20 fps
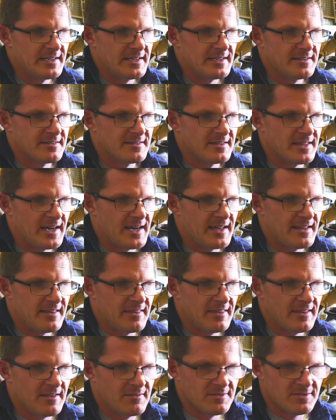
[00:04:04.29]
is that
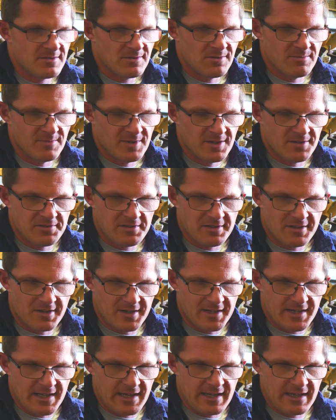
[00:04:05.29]
there was almost
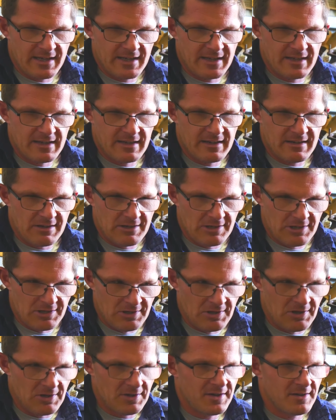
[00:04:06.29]
like a
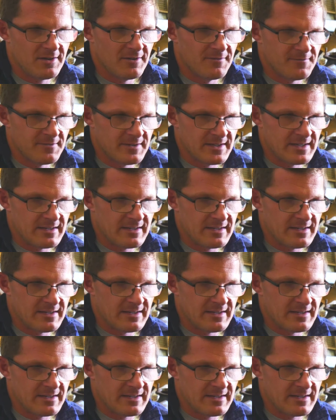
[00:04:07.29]
lot of